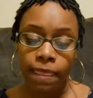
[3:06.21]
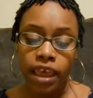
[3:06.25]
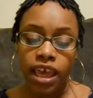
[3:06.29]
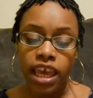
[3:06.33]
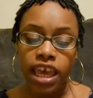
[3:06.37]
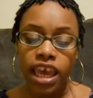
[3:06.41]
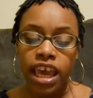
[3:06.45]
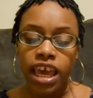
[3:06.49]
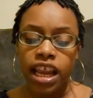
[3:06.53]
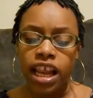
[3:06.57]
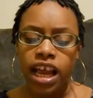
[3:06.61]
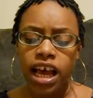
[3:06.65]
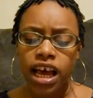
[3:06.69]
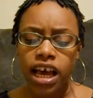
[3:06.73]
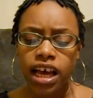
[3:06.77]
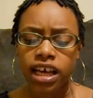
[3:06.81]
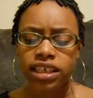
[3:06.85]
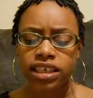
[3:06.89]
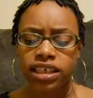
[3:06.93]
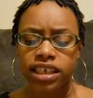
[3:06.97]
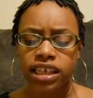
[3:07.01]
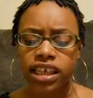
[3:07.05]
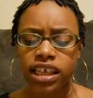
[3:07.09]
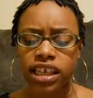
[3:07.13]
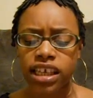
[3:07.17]
It hugs
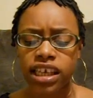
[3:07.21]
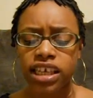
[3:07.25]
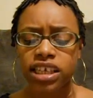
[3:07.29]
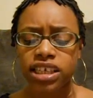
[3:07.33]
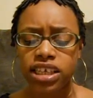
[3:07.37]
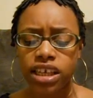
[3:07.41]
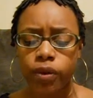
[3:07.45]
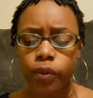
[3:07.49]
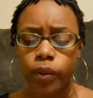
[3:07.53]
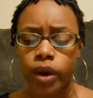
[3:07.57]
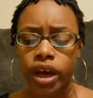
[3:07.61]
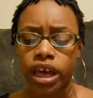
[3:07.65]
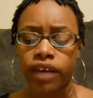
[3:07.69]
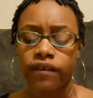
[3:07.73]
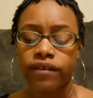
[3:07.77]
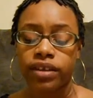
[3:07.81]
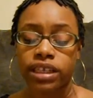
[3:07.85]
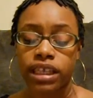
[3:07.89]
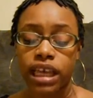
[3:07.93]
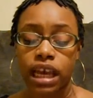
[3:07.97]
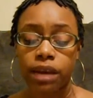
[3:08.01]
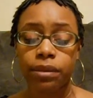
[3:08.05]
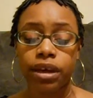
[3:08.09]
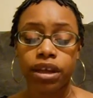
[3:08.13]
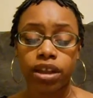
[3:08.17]
the easy way of
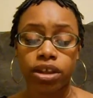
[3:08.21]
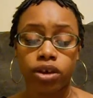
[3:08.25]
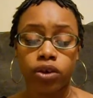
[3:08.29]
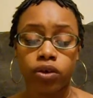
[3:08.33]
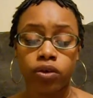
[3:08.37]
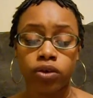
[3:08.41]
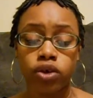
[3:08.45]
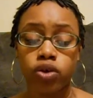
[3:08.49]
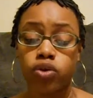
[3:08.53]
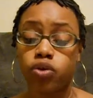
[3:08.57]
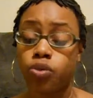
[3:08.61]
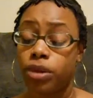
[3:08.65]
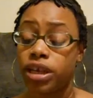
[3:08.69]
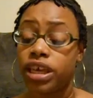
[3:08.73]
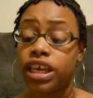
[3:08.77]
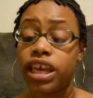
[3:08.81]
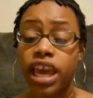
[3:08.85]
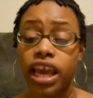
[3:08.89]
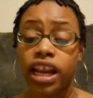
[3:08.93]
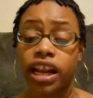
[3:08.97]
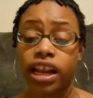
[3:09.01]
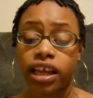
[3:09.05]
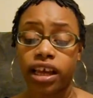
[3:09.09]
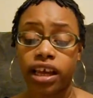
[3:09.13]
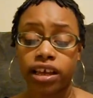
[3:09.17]
damning those whom it
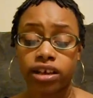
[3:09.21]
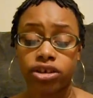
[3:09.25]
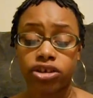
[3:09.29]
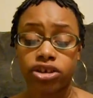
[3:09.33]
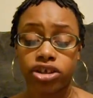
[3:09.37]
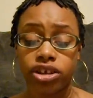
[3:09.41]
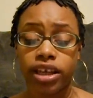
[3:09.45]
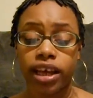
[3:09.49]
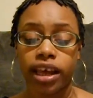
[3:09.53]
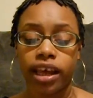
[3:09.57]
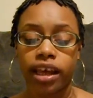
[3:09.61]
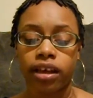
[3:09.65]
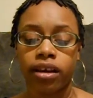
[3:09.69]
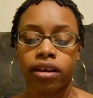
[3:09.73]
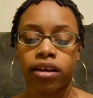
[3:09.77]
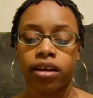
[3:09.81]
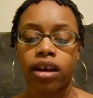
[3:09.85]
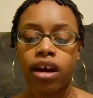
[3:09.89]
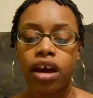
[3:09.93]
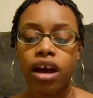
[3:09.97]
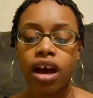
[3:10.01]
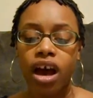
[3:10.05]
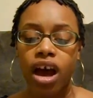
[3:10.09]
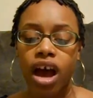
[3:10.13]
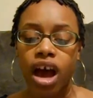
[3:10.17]
cannot understand,
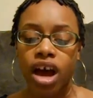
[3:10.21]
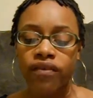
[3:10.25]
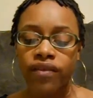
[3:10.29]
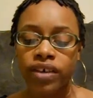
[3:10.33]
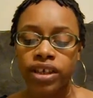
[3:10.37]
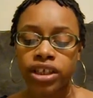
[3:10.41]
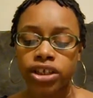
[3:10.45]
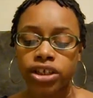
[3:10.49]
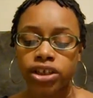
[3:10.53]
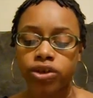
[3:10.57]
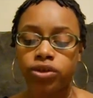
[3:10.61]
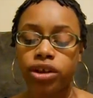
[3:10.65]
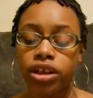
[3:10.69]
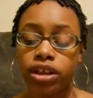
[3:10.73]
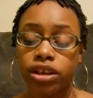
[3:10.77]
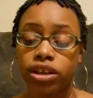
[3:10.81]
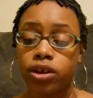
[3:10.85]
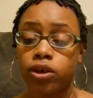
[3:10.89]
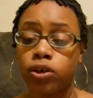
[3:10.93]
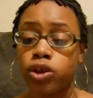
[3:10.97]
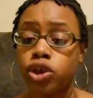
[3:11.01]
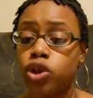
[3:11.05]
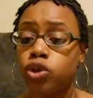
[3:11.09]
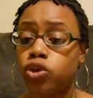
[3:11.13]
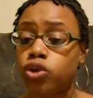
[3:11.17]
of excluding
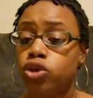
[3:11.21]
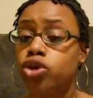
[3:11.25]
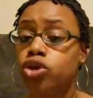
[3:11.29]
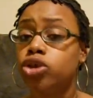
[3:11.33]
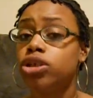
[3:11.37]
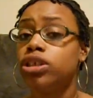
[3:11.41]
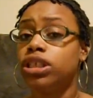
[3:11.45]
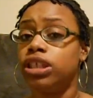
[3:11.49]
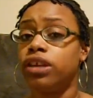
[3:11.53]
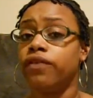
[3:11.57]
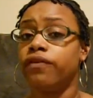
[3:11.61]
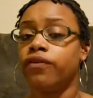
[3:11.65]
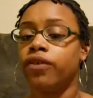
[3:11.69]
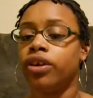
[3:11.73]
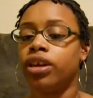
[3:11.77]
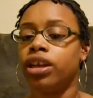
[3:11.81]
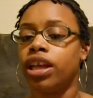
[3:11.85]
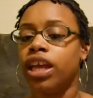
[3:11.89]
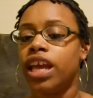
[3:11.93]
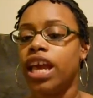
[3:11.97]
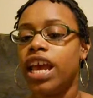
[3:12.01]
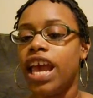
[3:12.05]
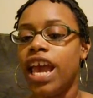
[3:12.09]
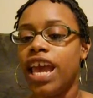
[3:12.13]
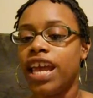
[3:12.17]
those who look different,
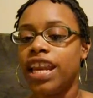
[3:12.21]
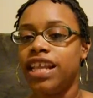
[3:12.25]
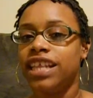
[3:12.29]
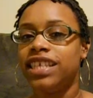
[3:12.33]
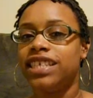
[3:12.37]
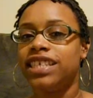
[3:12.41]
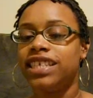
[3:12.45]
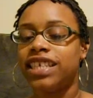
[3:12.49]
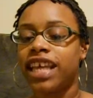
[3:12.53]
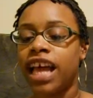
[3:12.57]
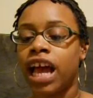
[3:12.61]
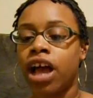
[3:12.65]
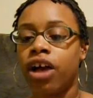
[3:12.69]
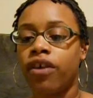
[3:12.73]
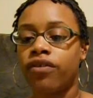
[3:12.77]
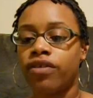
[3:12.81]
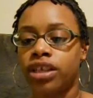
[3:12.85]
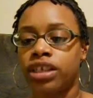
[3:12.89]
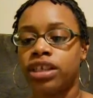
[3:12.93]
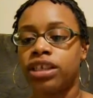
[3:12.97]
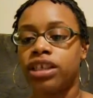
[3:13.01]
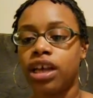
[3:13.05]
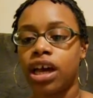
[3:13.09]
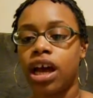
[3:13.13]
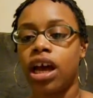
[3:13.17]
and it salves its
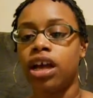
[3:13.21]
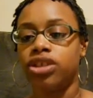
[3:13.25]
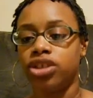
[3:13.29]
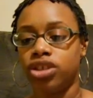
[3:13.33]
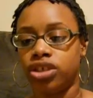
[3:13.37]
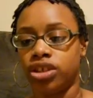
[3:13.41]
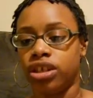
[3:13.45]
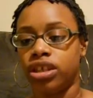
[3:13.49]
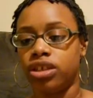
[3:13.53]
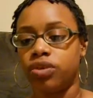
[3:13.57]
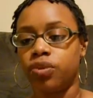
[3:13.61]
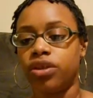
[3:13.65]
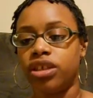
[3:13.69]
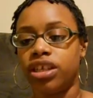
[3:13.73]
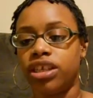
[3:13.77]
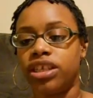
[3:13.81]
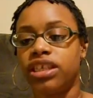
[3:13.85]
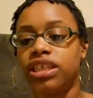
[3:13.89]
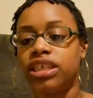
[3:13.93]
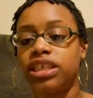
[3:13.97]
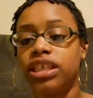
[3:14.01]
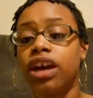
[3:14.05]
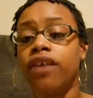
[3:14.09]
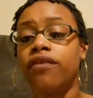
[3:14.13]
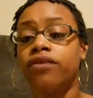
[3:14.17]
conscience with a
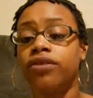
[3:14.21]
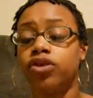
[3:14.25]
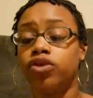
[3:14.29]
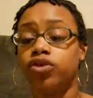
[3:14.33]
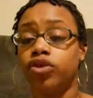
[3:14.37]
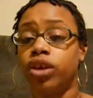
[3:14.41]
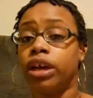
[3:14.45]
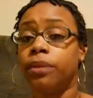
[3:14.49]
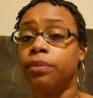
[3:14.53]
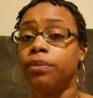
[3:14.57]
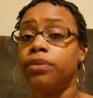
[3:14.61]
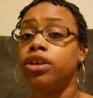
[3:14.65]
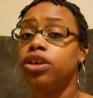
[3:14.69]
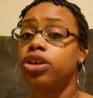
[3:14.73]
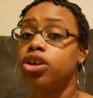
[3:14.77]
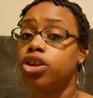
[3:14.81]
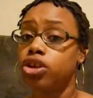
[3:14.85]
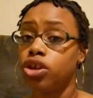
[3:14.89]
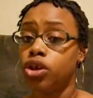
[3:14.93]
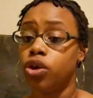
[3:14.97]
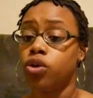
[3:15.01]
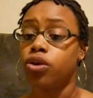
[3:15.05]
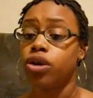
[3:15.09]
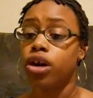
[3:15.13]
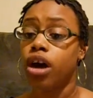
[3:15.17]
self-draped
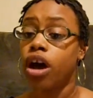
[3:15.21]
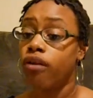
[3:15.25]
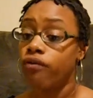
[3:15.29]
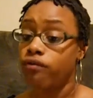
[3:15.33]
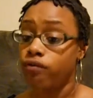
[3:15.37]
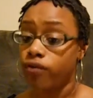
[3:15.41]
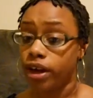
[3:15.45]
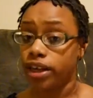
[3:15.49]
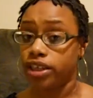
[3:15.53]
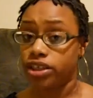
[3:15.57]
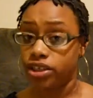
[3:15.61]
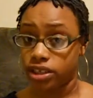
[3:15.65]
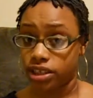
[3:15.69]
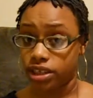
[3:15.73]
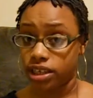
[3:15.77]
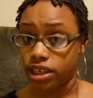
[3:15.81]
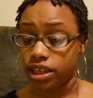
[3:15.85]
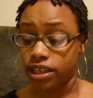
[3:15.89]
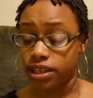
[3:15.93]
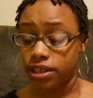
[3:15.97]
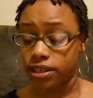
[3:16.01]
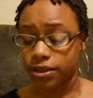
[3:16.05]
cloak of righteousness."